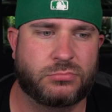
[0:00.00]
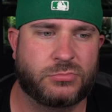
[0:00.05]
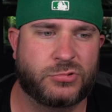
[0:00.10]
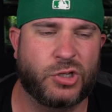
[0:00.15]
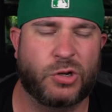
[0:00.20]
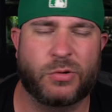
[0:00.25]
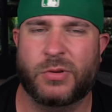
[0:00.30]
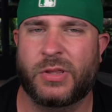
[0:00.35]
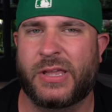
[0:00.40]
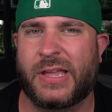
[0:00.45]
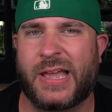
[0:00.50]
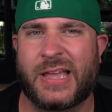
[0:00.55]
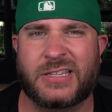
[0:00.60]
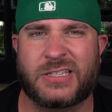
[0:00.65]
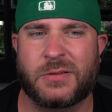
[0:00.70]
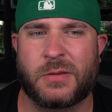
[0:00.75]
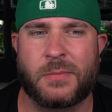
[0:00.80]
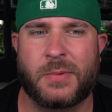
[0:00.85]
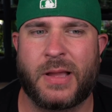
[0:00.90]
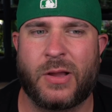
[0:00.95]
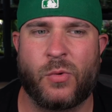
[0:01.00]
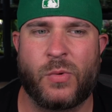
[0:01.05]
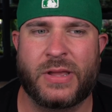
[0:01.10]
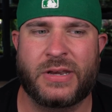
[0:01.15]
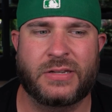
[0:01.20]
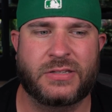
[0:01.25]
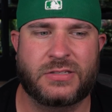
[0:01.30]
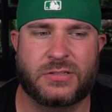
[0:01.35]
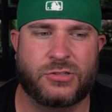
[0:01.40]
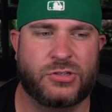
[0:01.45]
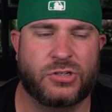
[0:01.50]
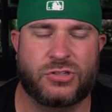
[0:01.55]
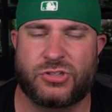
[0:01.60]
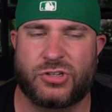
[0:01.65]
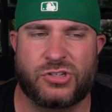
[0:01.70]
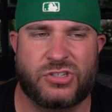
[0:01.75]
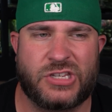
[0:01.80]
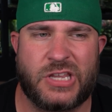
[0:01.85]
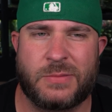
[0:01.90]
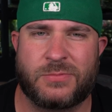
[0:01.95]
don't really ask him about when it's just
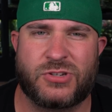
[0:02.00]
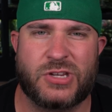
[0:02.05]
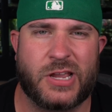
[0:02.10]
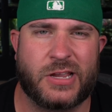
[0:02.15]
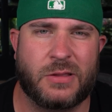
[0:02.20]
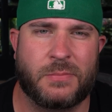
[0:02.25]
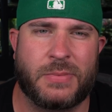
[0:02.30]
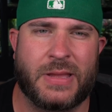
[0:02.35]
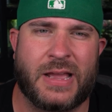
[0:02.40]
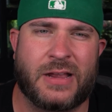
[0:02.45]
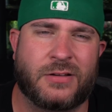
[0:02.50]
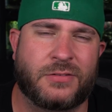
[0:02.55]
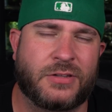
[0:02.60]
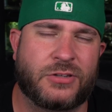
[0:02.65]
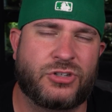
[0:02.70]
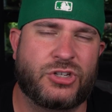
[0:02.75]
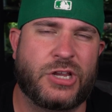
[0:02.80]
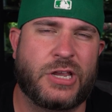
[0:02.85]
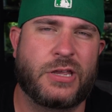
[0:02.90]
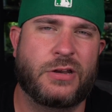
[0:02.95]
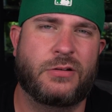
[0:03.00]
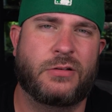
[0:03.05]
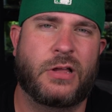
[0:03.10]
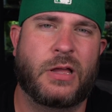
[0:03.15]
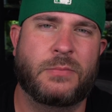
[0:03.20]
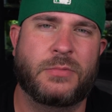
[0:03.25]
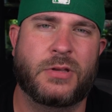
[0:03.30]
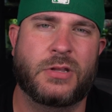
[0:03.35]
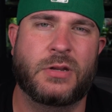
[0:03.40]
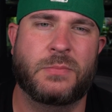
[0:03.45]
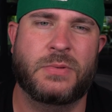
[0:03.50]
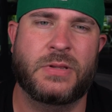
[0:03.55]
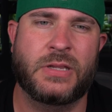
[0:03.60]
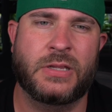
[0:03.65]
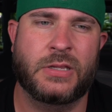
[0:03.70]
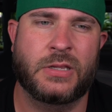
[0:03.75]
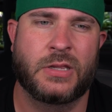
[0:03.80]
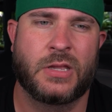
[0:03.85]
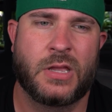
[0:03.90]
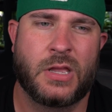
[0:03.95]
just keep checking back on the channel i'm going to
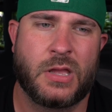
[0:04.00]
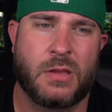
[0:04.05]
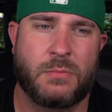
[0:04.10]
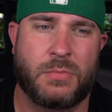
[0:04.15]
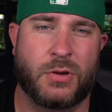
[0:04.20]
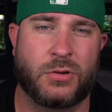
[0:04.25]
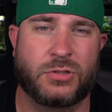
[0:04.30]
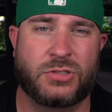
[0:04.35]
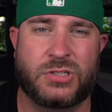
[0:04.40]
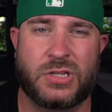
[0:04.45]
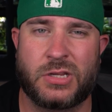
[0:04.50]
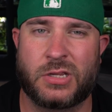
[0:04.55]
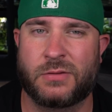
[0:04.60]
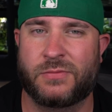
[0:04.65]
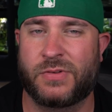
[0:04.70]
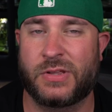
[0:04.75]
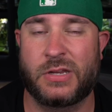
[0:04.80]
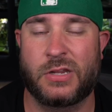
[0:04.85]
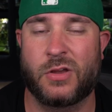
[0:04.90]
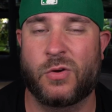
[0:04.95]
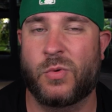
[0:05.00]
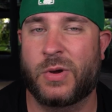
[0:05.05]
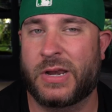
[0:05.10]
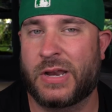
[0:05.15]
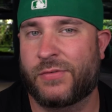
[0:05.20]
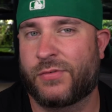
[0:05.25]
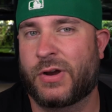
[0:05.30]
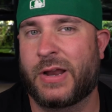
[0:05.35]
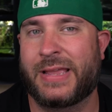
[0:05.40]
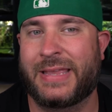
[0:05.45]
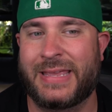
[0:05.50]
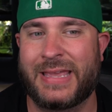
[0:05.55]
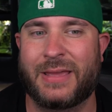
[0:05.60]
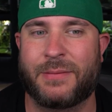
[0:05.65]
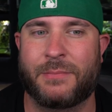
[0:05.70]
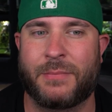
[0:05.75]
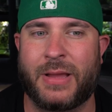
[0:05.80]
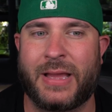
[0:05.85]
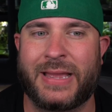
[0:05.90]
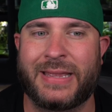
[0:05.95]
be posting a video whenever i
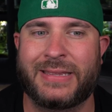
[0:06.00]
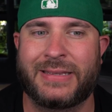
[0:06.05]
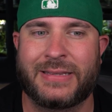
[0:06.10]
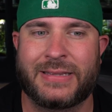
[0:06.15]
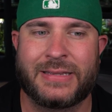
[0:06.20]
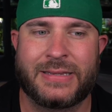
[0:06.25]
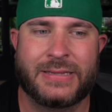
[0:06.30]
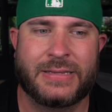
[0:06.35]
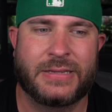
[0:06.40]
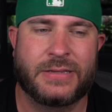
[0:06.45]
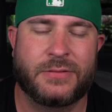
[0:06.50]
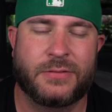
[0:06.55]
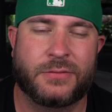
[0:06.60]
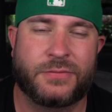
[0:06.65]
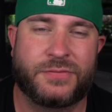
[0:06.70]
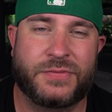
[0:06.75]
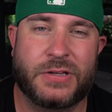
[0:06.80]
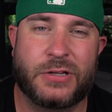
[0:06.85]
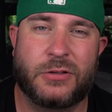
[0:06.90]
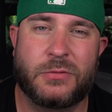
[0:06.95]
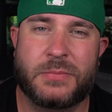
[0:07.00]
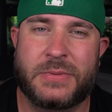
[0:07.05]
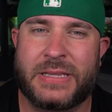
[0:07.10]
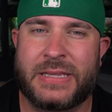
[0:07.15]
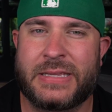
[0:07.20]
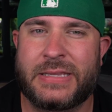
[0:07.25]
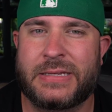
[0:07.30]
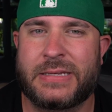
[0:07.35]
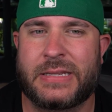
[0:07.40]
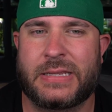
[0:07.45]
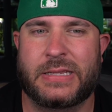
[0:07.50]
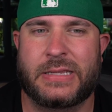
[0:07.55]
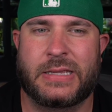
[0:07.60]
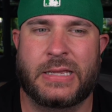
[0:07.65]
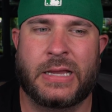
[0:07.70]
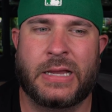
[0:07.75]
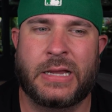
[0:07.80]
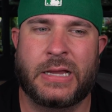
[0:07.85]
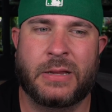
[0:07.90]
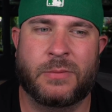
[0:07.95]
get my film in
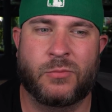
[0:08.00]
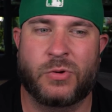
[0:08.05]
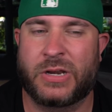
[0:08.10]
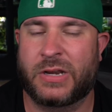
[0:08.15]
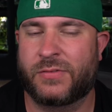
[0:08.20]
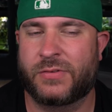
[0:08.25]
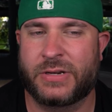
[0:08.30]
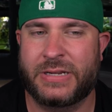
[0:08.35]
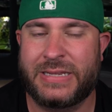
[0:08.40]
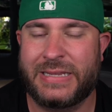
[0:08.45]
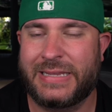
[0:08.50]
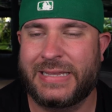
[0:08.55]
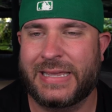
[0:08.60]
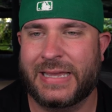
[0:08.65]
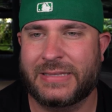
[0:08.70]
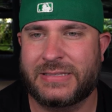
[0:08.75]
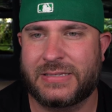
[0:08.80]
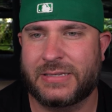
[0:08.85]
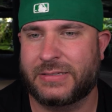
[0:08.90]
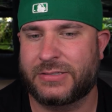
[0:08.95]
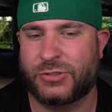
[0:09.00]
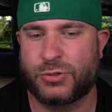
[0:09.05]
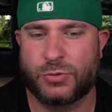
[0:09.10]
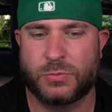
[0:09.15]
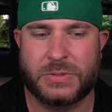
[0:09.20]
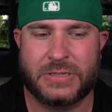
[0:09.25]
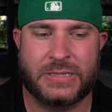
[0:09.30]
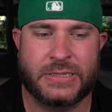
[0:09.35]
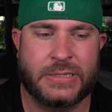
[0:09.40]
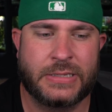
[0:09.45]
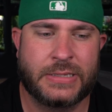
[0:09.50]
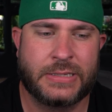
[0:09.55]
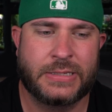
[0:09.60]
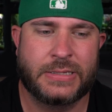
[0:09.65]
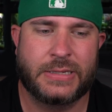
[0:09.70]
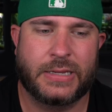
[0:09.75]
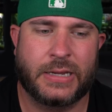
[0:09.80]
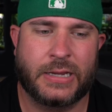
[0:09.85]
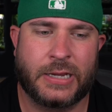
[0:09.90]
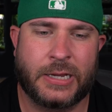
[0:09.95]
um, whenever he gets it to me
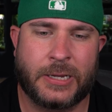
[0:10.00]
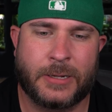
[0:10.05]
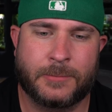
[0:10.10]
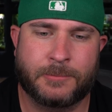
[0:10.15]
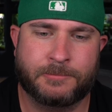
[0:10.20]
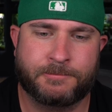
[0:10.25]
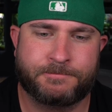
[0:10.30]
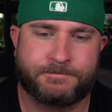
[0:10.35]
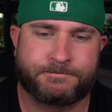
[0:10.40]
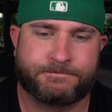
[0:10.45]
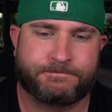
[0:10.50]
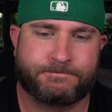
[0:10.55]
um,